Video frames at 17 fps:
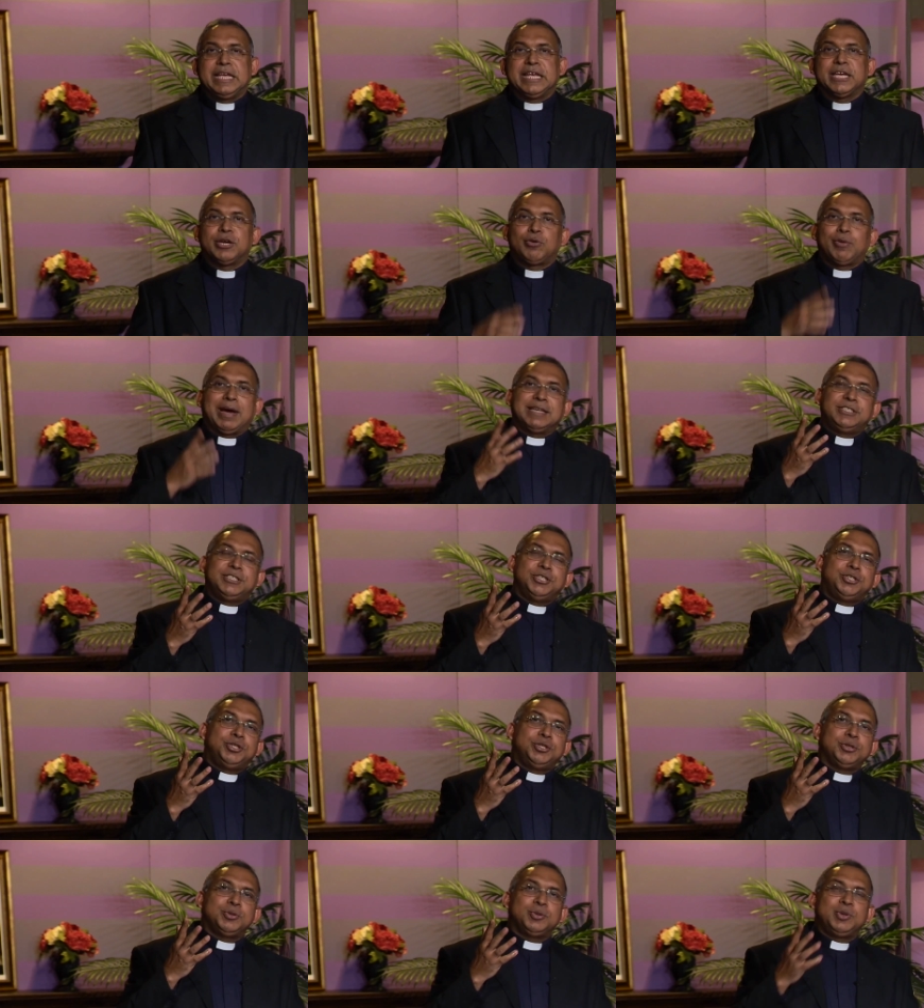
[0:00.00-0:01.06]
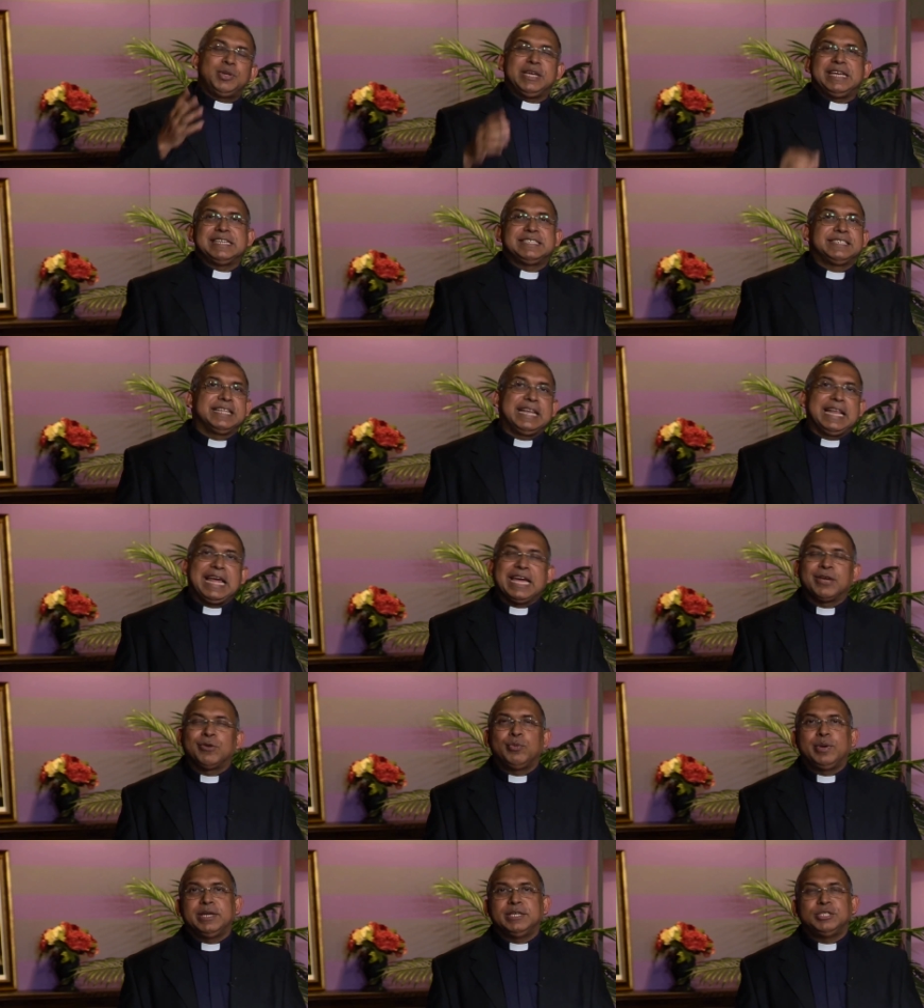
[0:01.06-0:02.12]
Gratitude is the
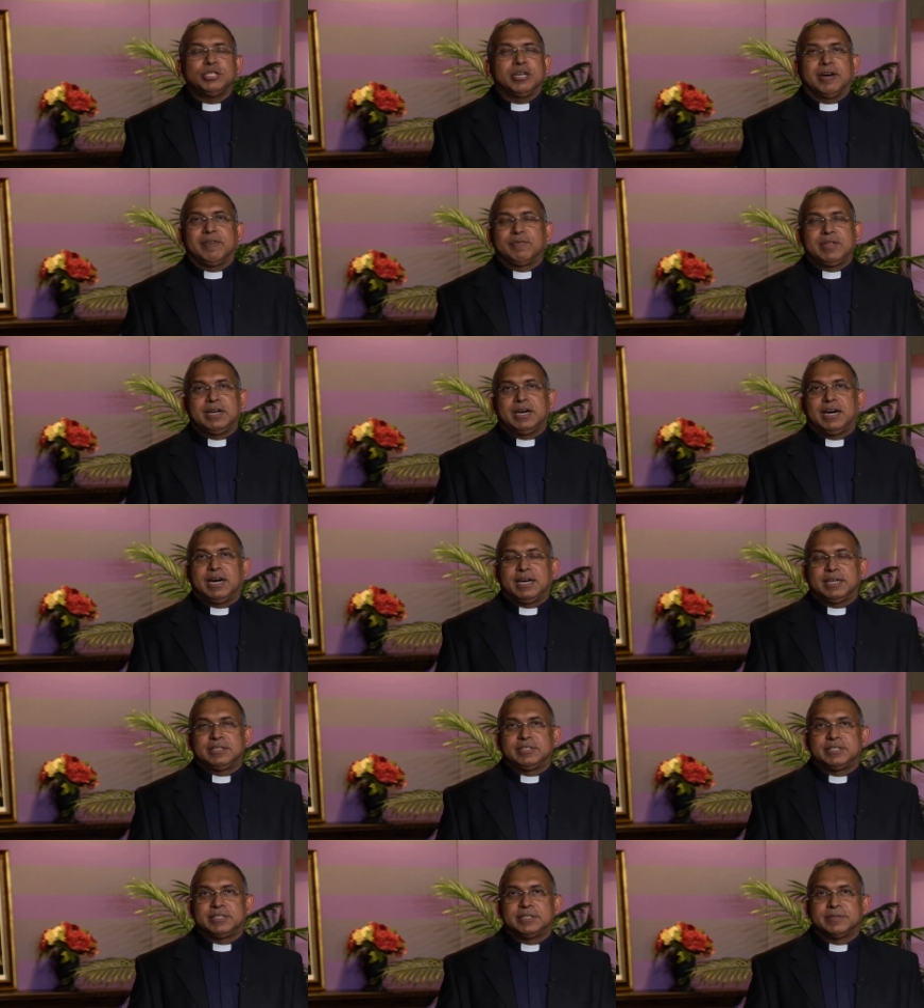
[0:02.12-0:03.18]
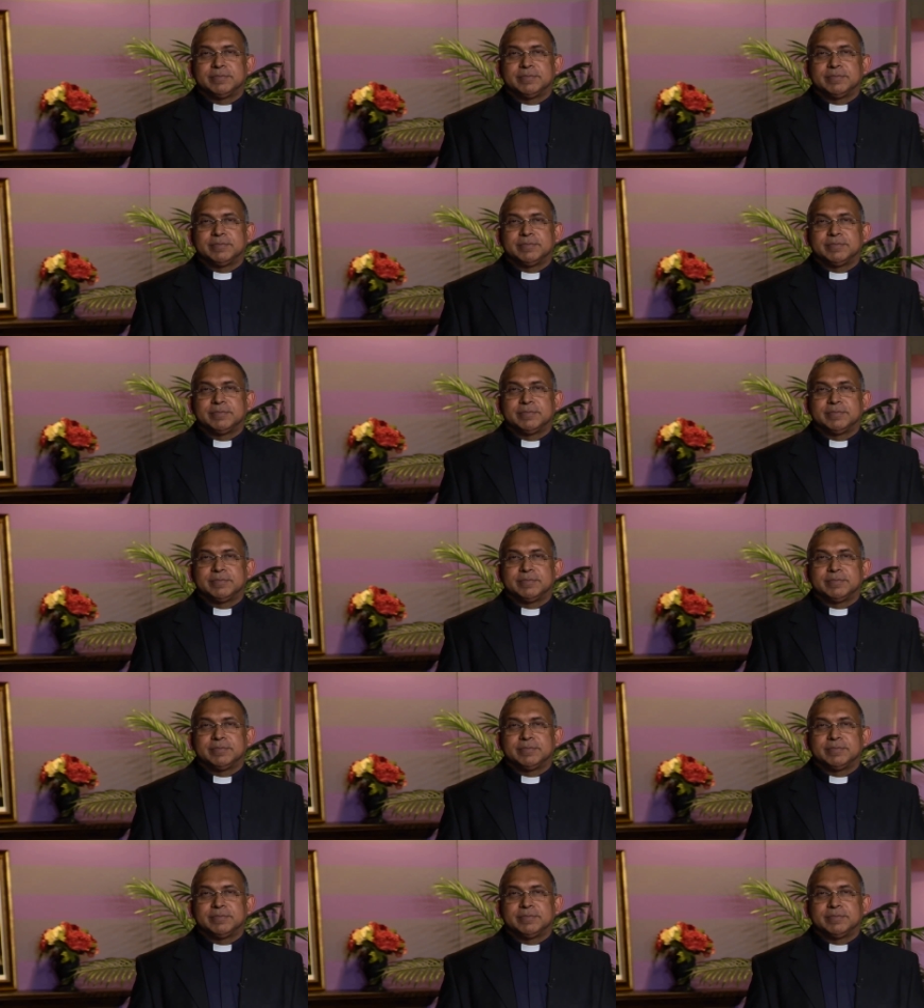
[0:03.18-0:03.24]
language of the heart.